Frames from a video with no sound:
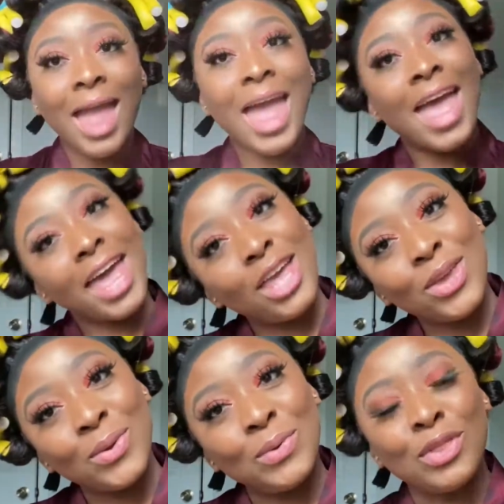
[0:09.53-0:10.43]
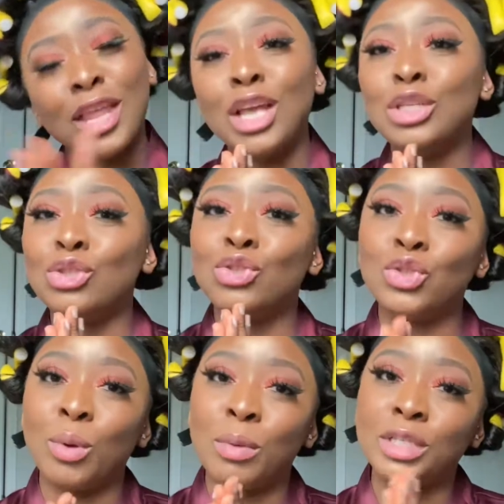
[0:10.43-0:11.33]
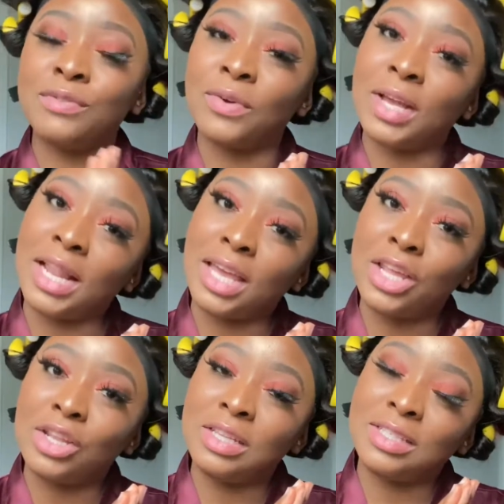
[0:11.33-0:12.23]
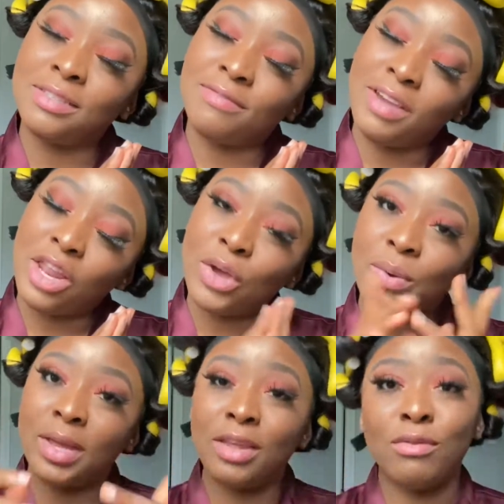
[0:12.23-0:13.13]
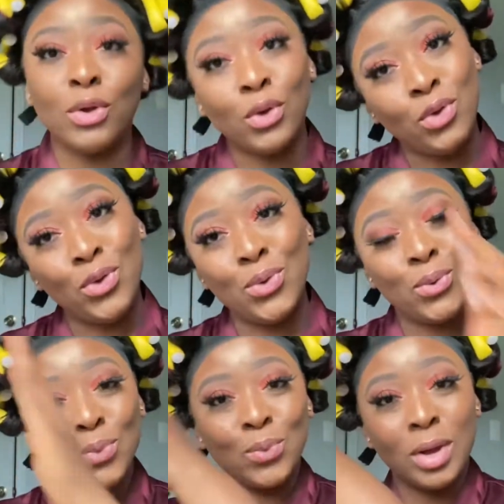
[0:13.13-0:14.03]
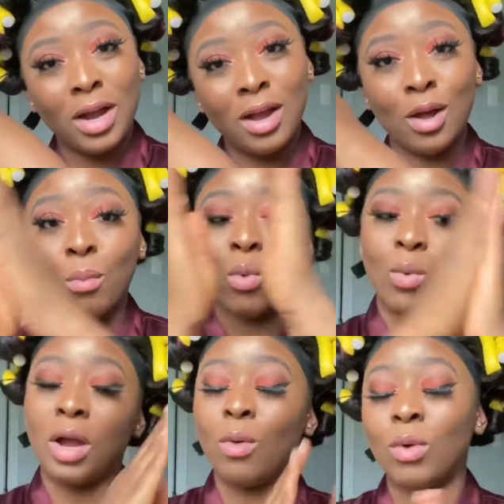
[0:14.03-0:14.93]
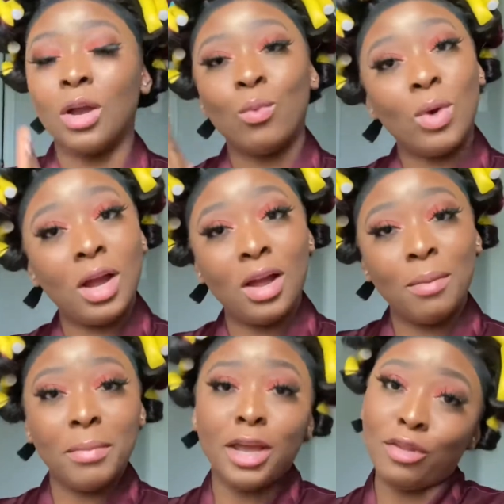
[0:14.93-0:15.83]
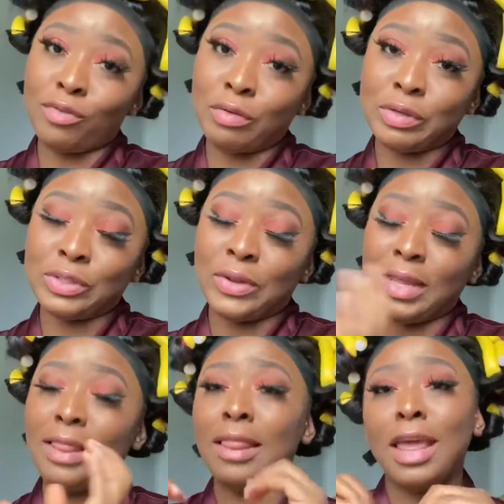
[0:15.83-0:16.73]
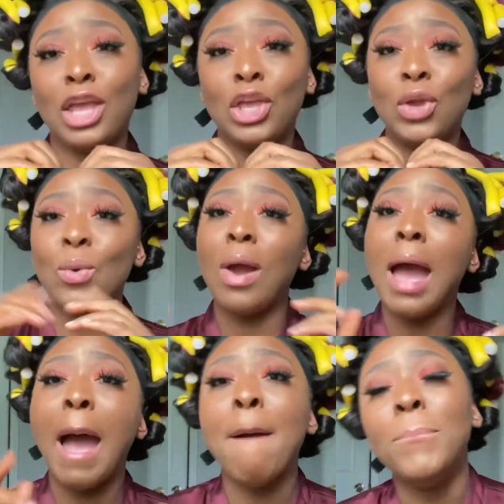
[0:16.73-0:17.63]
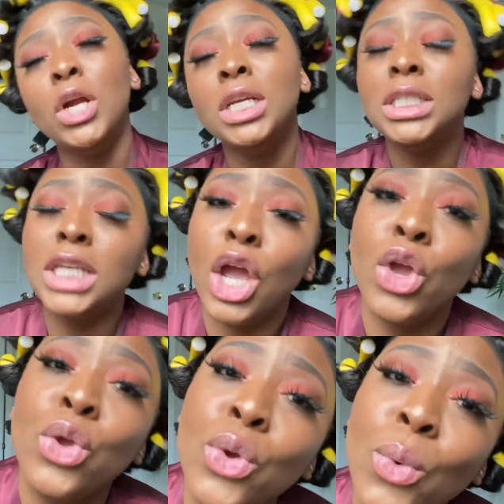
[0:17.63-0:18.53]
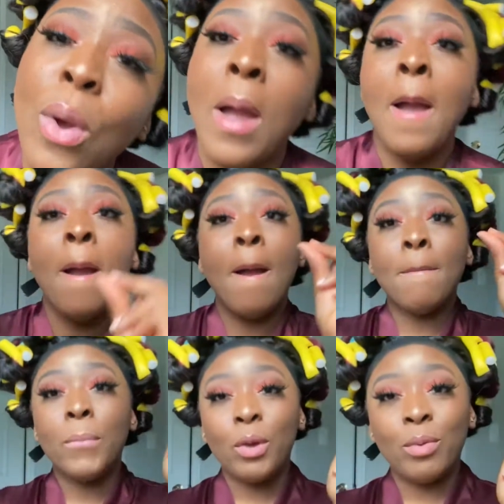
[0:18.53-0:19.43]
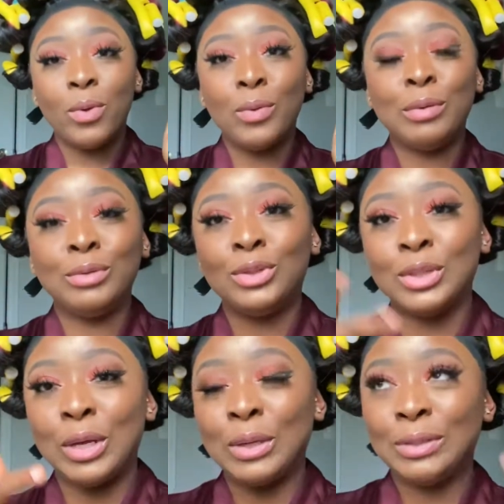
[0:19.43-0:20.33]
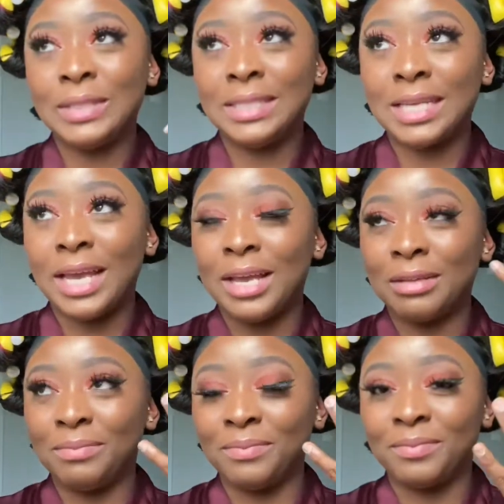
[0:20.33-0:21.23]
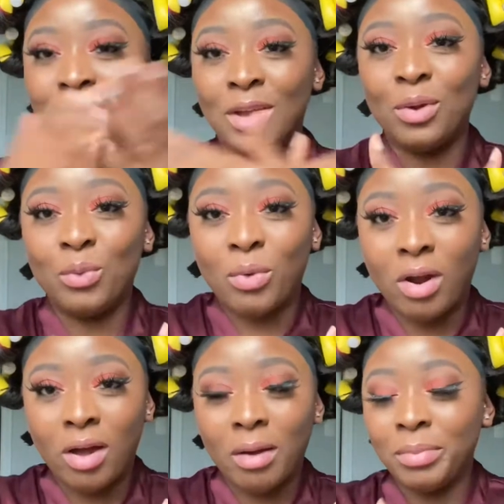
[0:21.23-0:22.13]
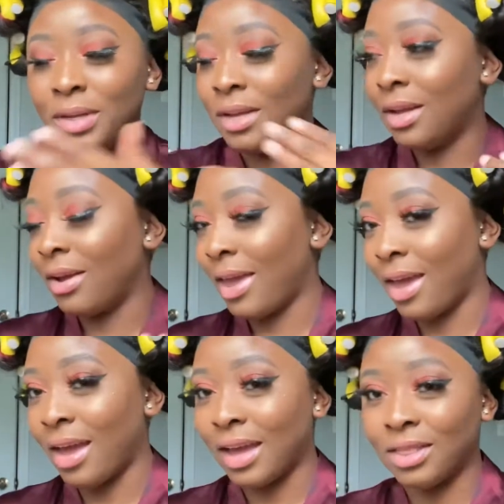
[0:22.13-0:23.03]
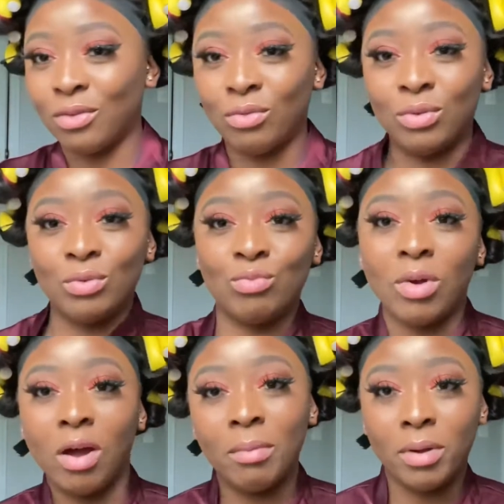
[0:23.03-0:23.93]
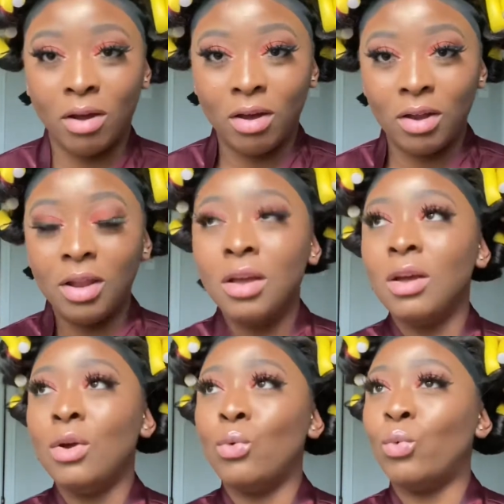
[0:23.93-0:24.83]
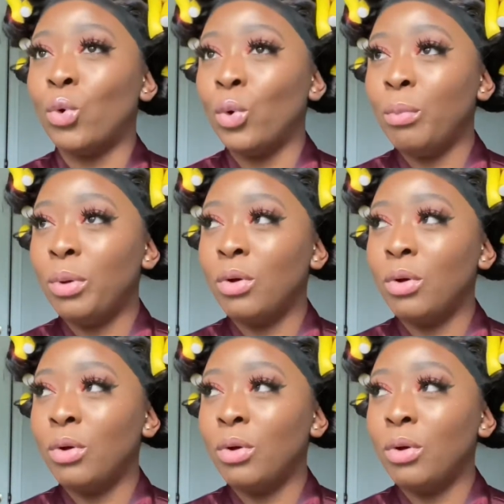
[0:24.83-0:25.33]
Hey you, thank you so much for clicking on this video, and if you're new, welcome. And if you're returning, thank you. I appreciate you. Boo-boo. So today, robe. Okay, I got the little robe on. Robe,